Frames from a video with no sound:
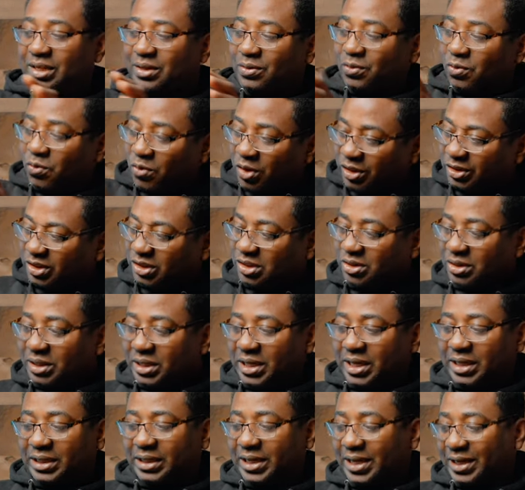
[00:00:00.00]
Once
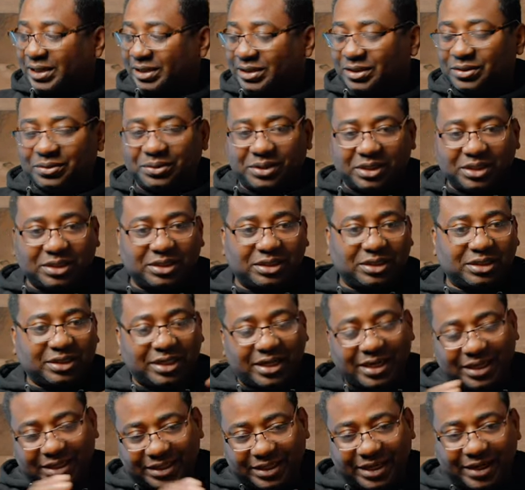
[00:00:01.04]
connected to this
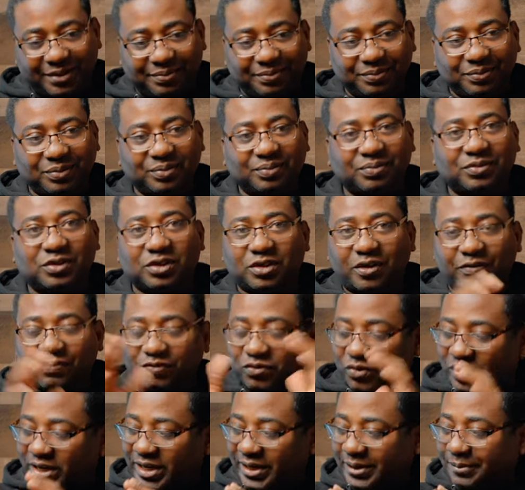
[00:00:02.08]
Atem
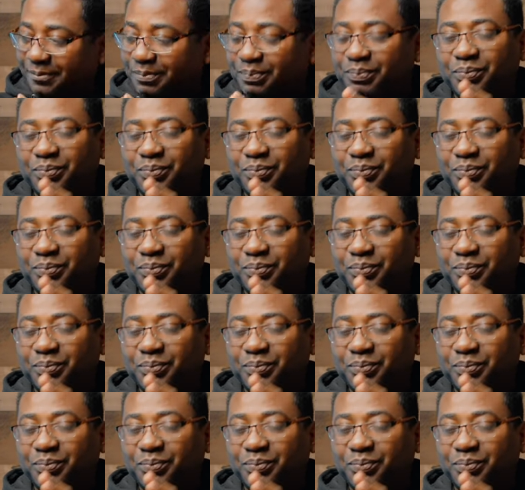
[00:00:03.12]
software.